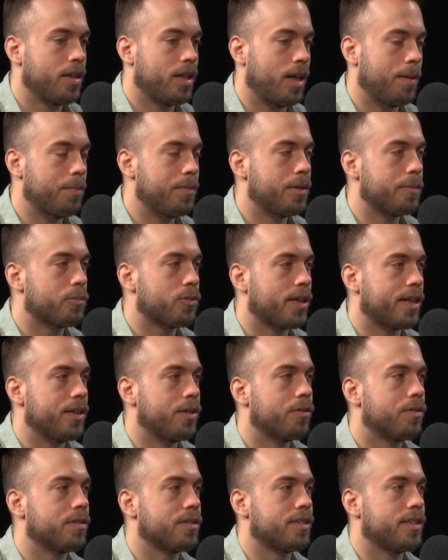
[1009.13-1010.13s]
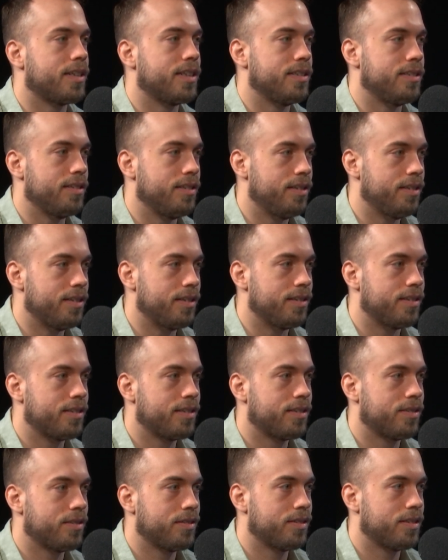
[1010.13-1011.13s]
I'm going to prioritize
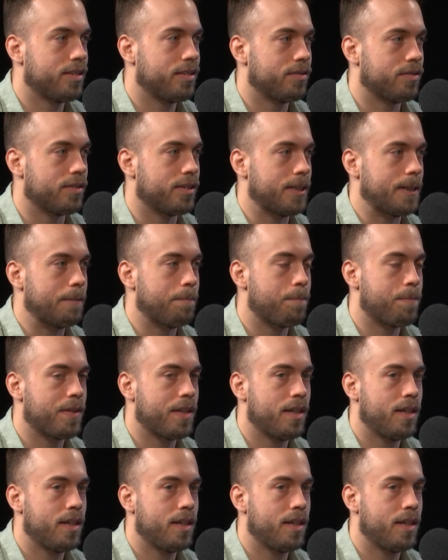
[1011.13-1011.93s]
this, right?